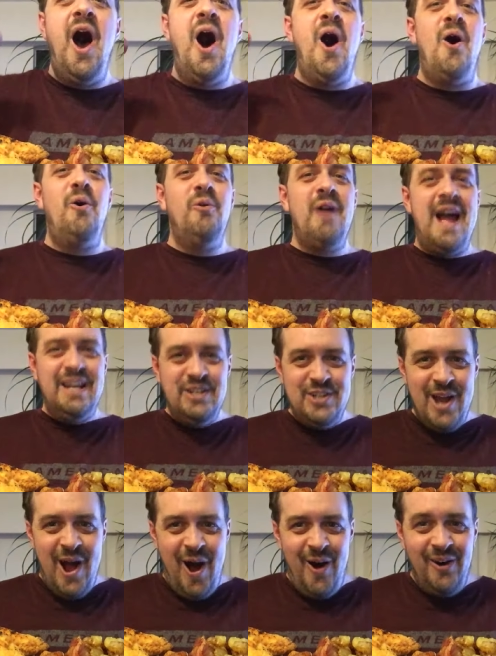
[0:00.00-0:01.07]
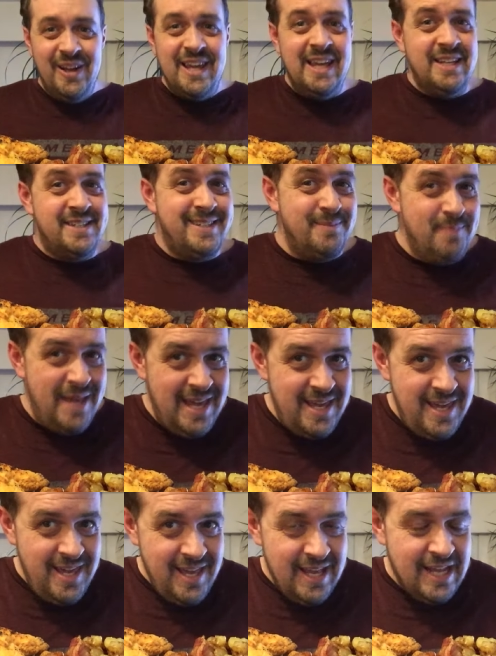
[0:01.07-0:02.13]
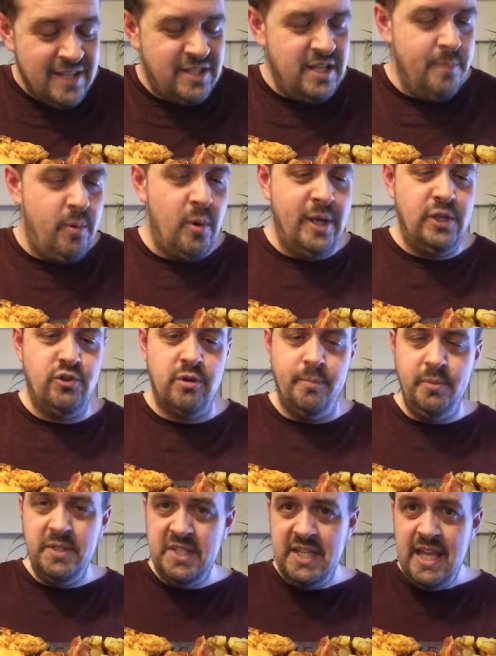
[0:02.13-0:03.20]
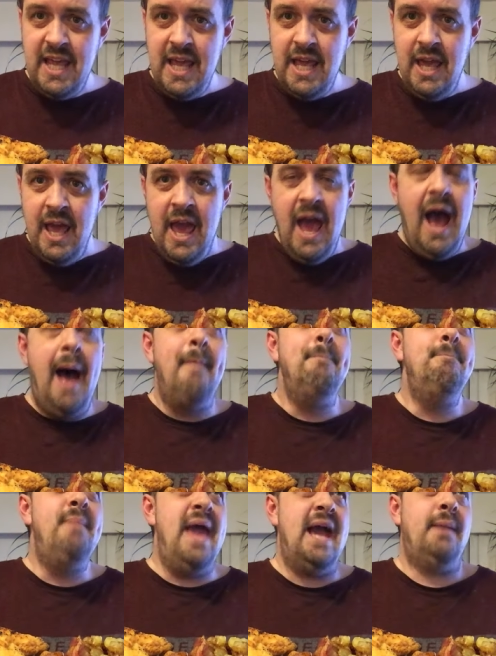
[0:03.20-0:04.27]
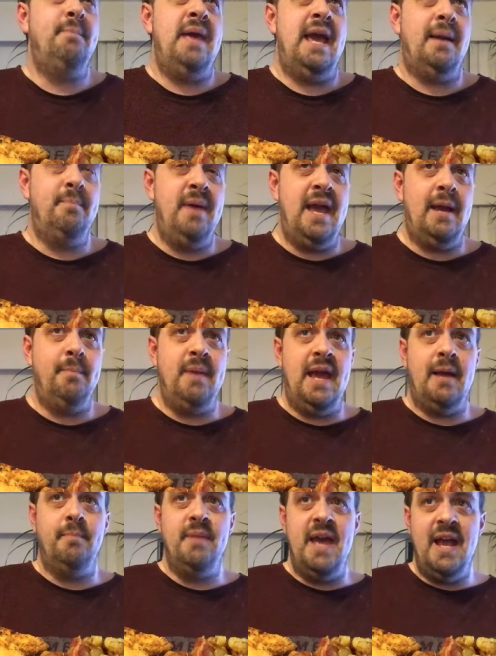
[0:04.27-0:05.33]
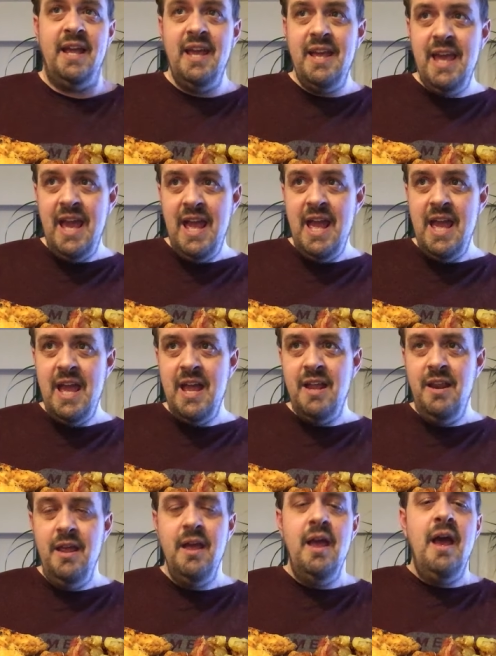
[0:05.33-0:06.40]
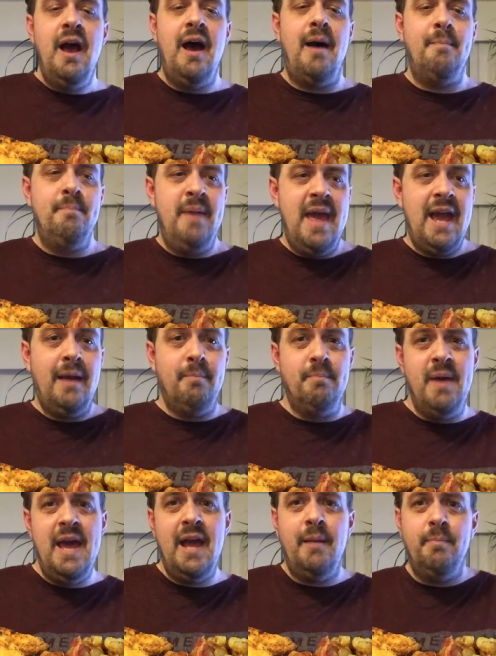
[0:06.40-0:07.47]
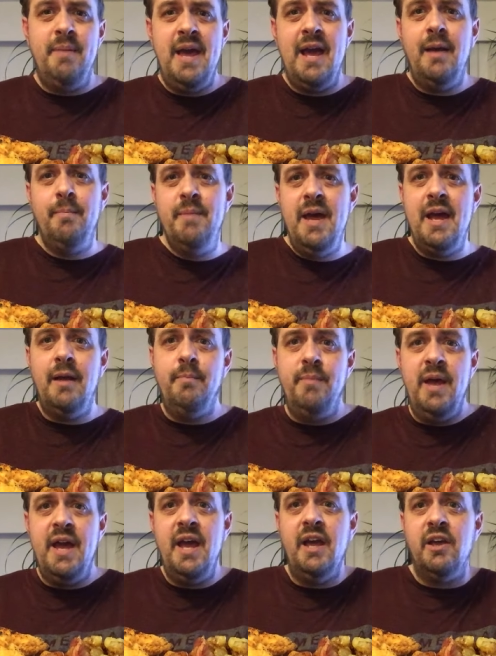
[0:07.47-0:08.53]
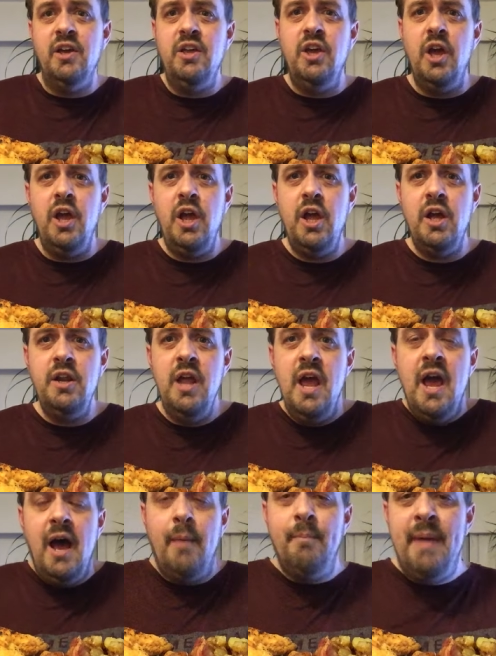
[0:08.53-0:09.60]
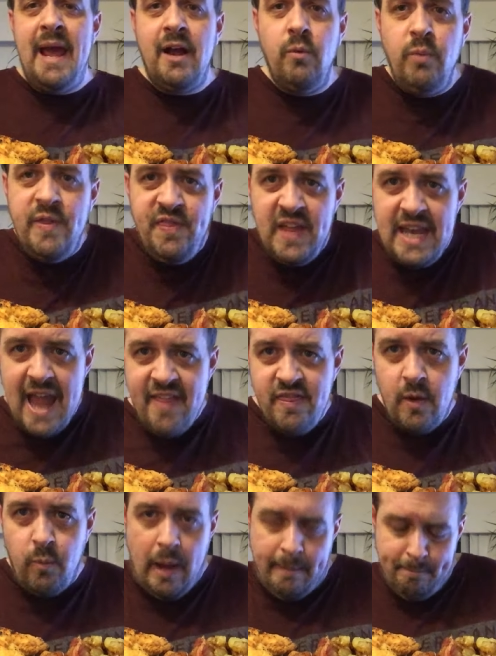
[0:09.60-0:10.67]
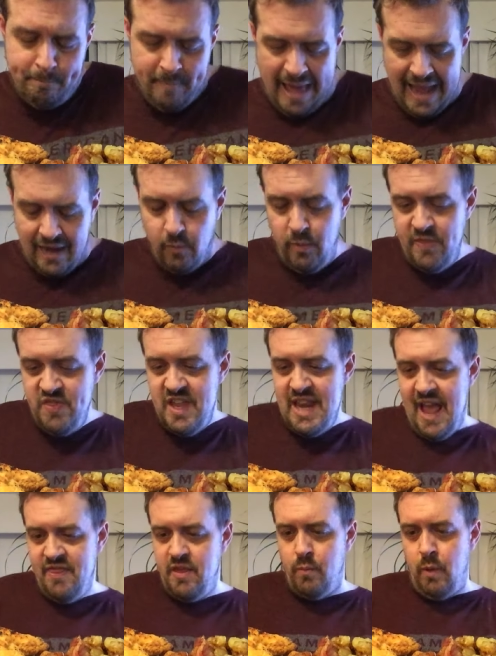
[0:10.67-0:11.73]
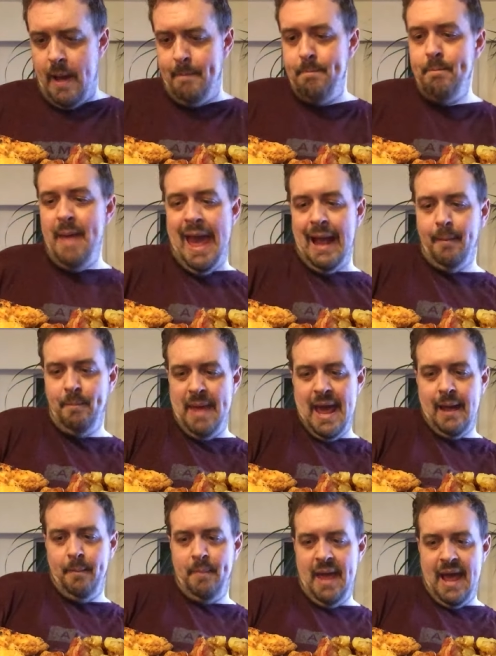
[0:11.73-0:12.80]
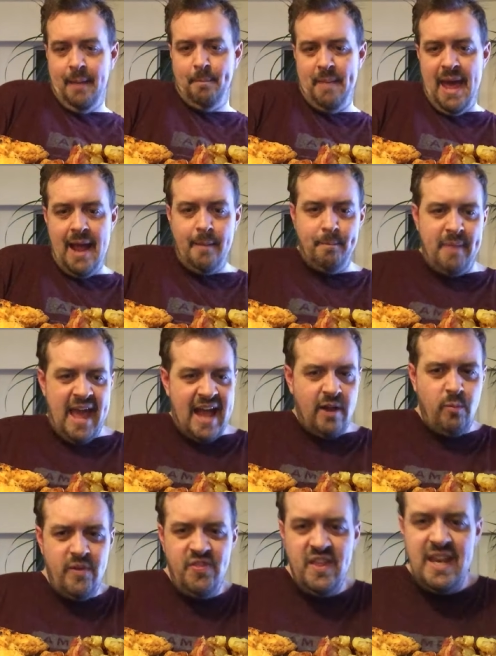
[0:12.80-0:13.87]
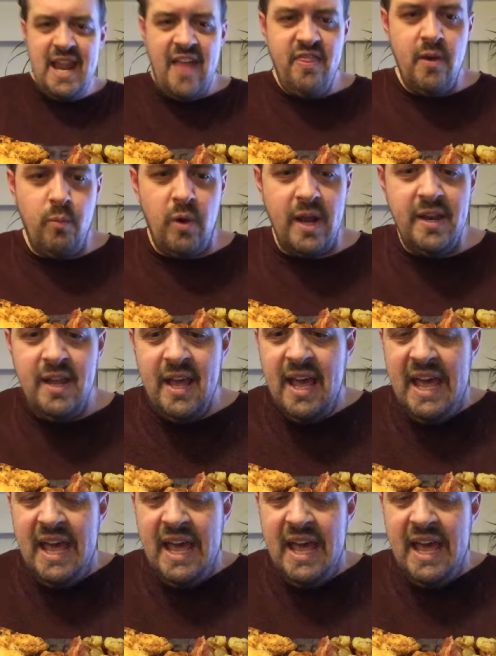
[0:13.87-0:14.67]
Alright, y'all, it's me, it's your boy Triple T. I'm back, back, back, back, back again. I'm back, back, back, back, back again. I'm back with another one, back with another one, back, back, back, back, back with another one.